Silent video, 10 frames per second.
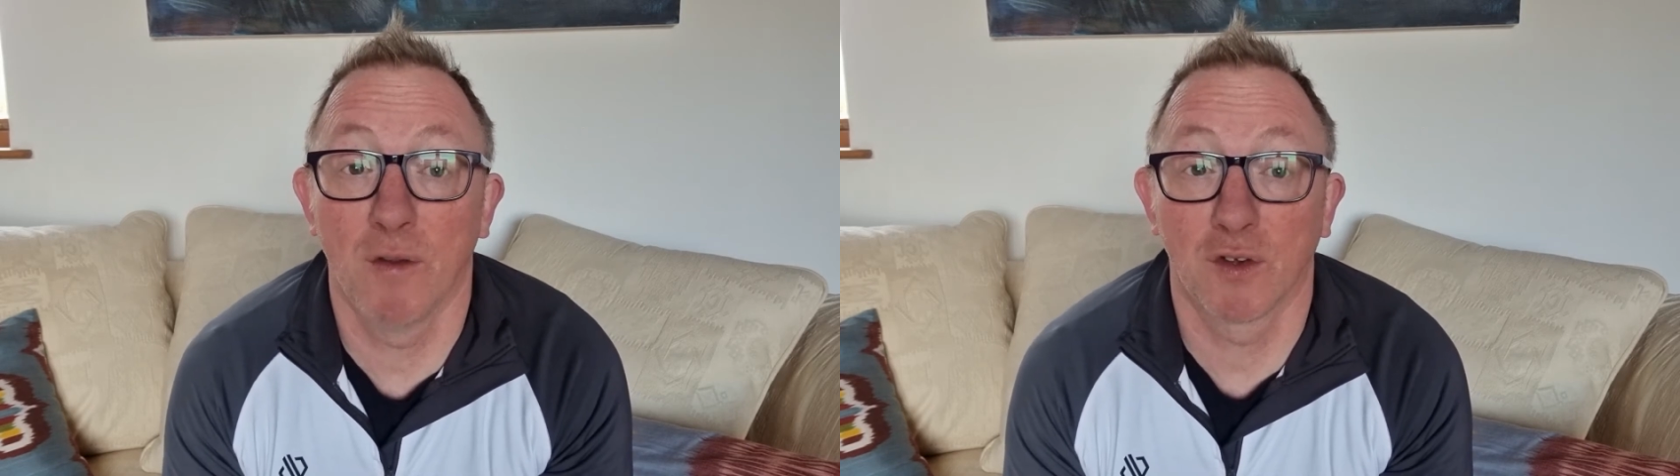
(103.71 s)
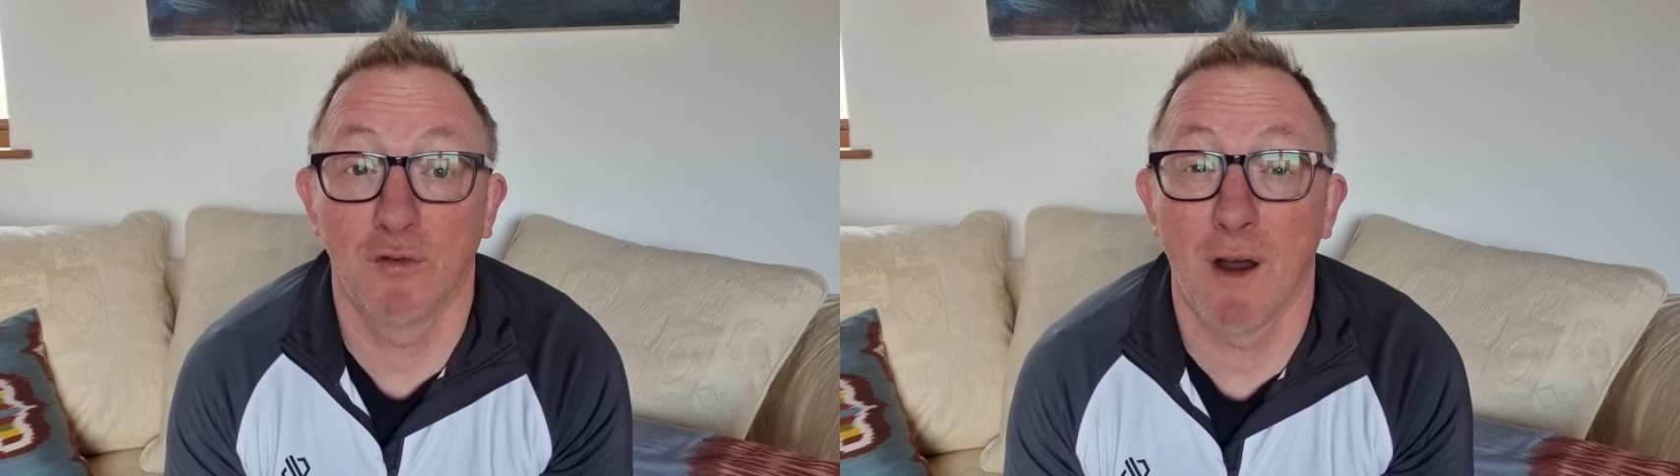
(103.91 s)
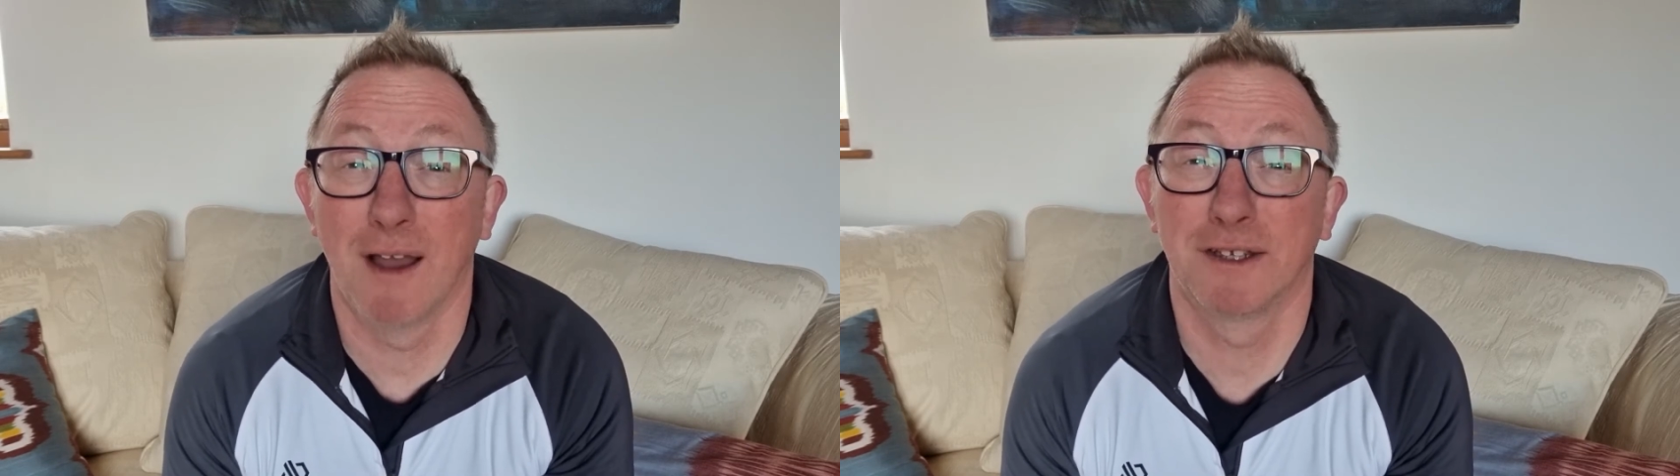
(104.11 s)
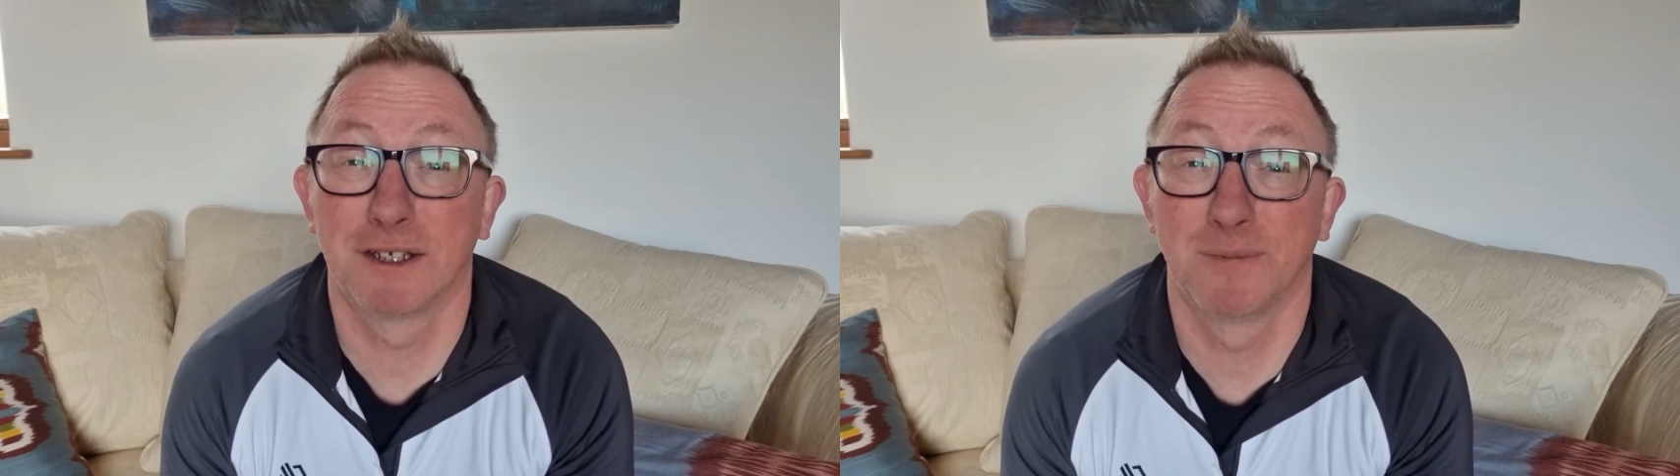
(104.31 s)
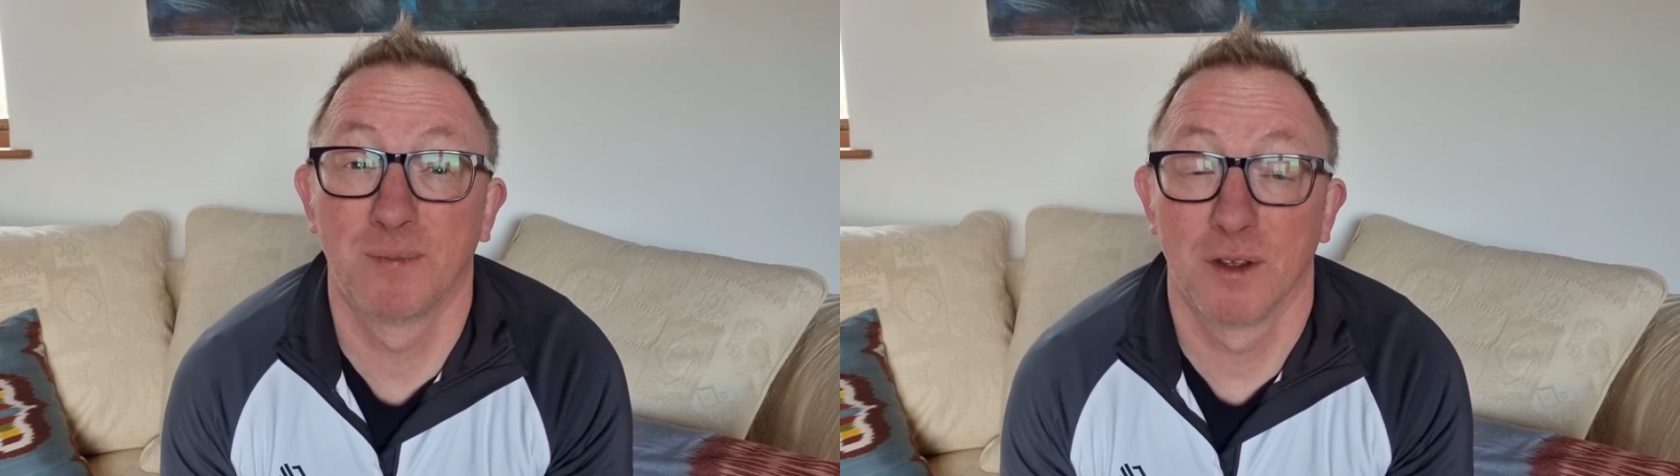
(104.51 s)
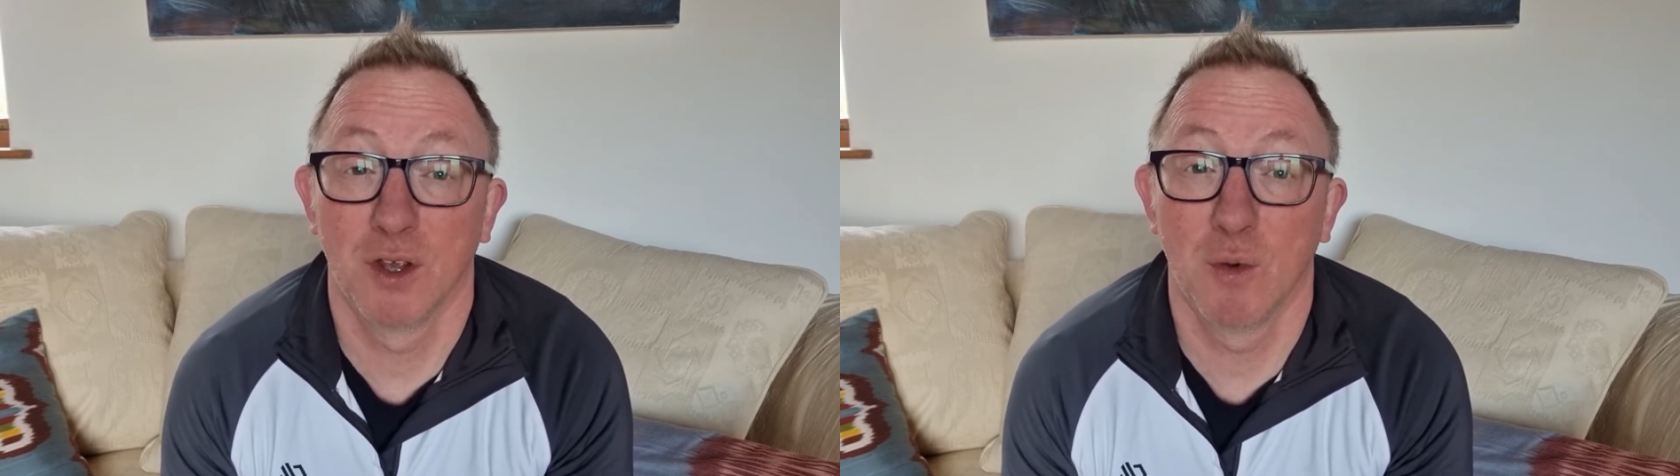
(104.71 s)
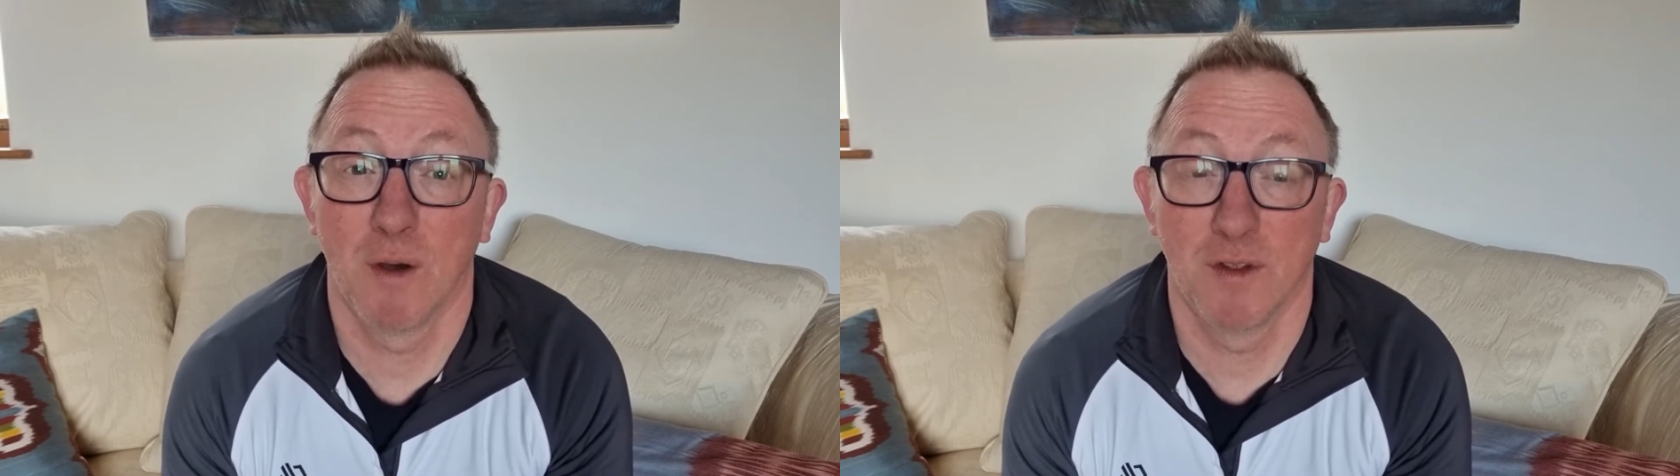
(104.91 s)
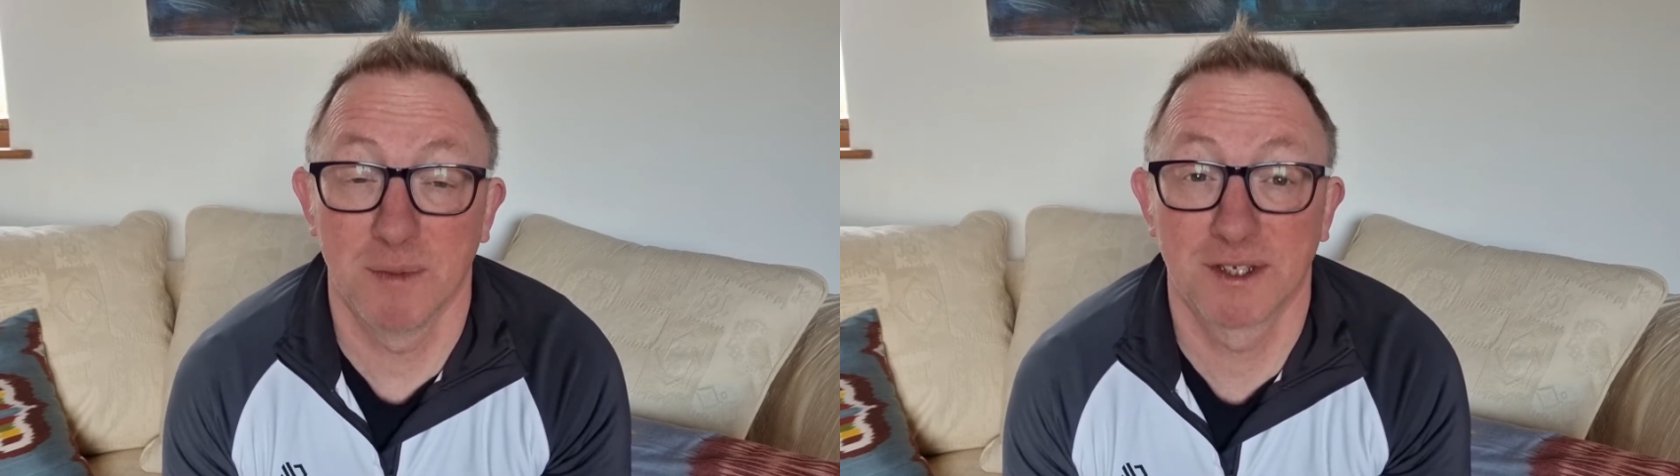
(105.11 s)
the Christ, you
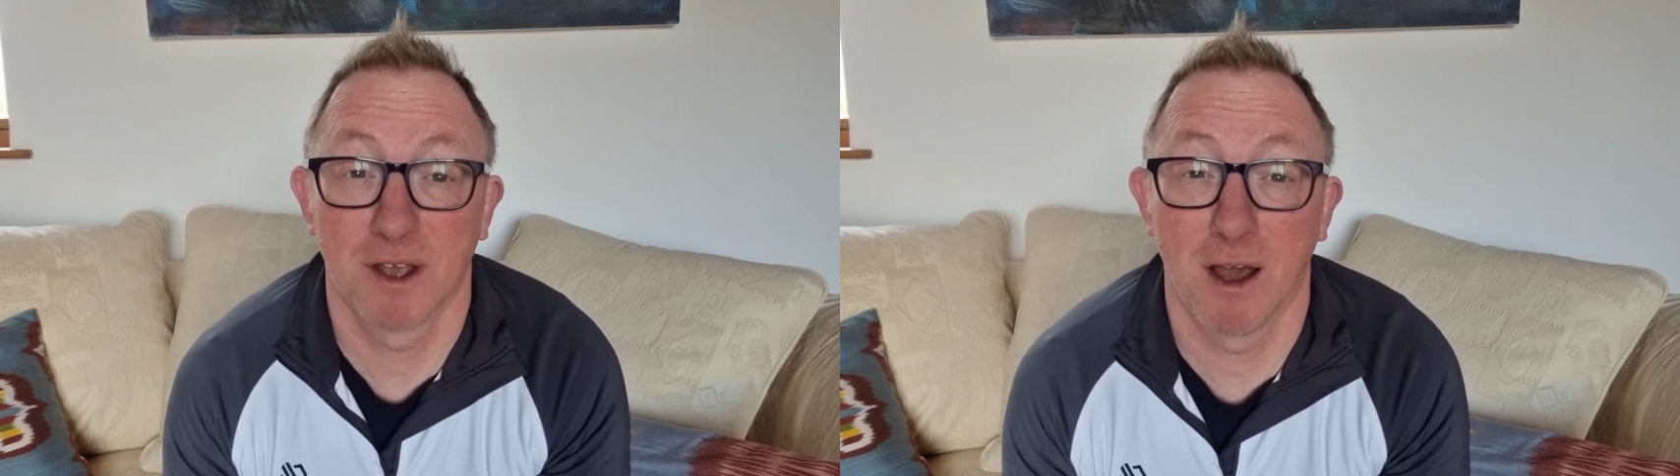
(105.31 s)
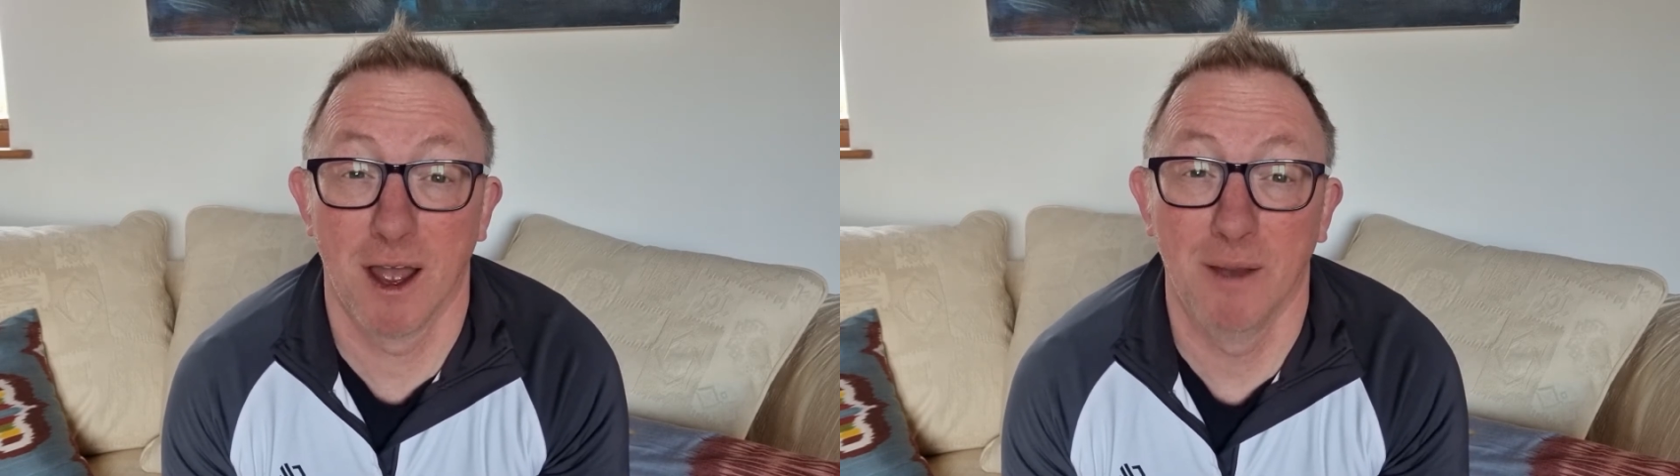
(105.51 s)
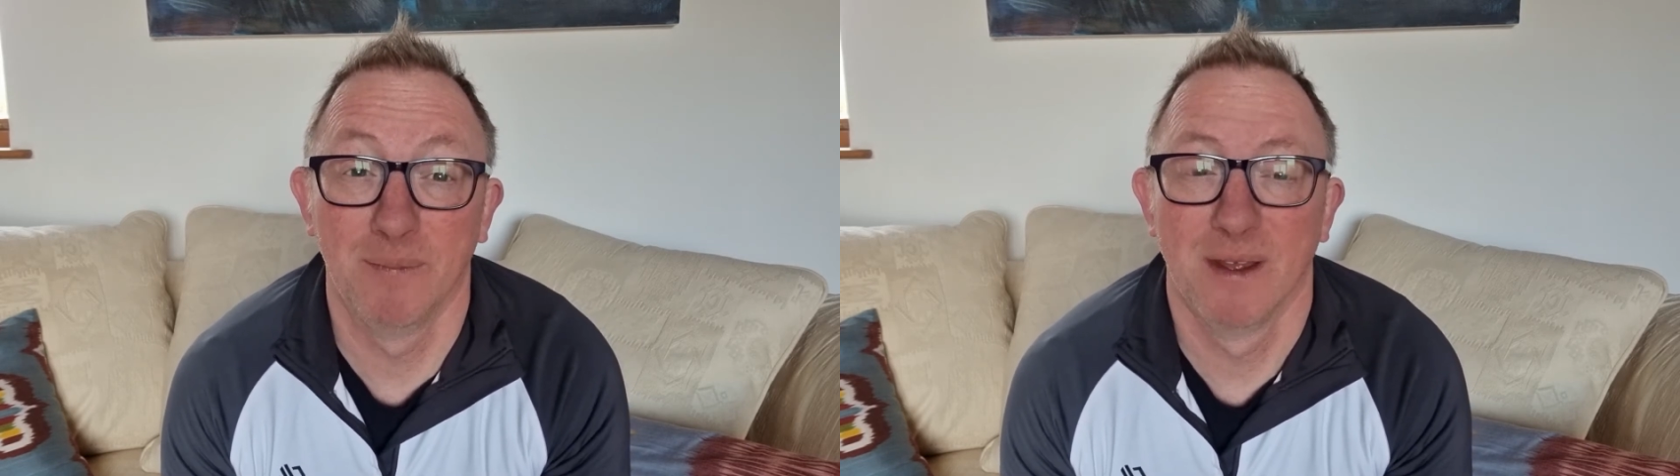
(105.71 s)
are the Messiah.